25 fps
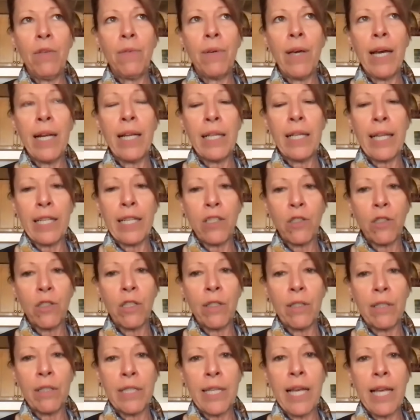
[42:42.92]
you've got to like
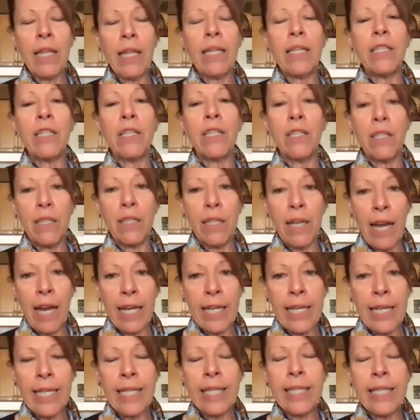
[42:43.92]
tell it,
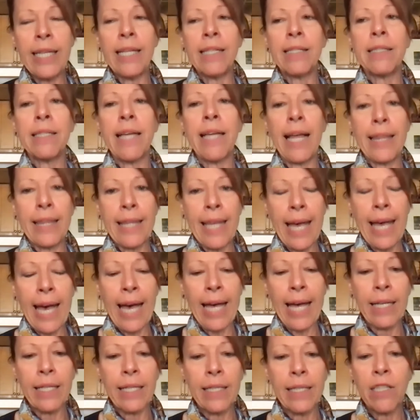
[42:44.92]
I need this, not
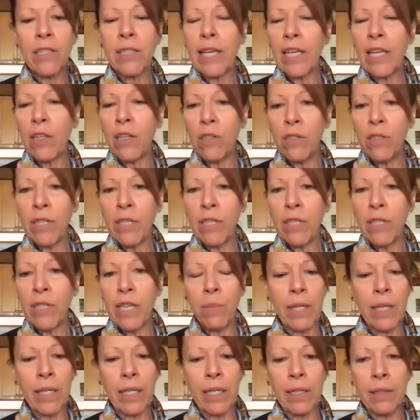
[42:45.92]
that. Just like you said
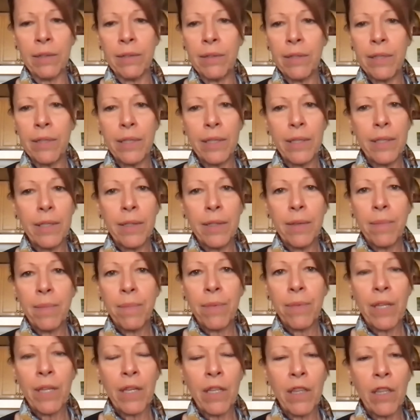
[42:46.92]
with the
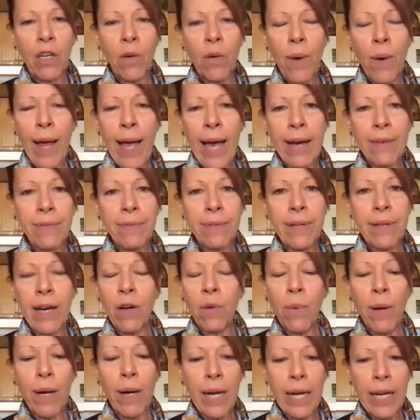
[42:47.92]
graph,
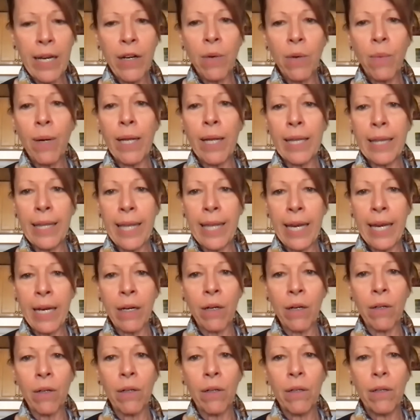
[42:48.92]
I don't want it here, I want it
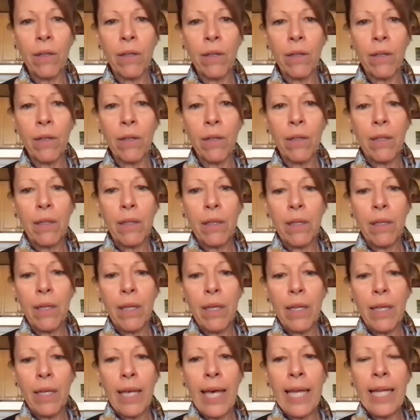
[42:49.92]
there.
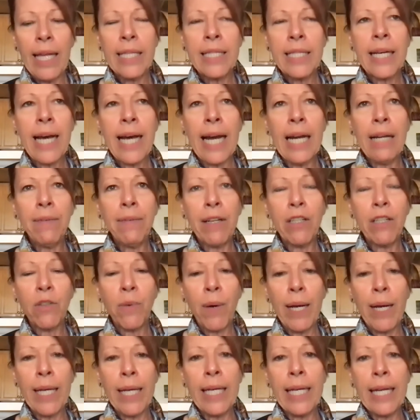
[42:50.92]
And it's kind of like
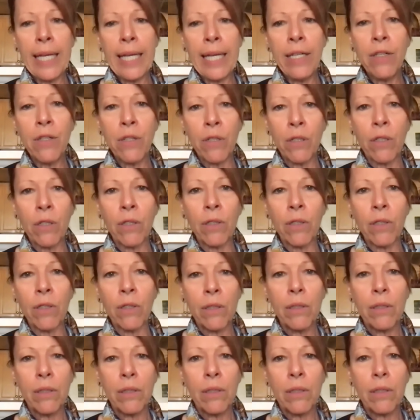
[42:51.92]
training an intern.
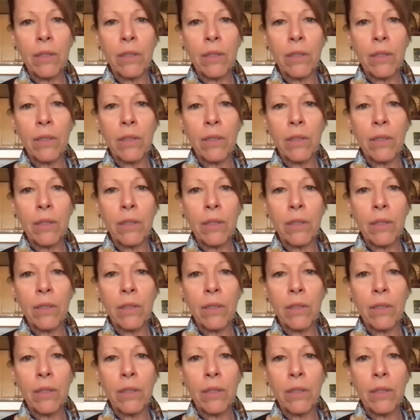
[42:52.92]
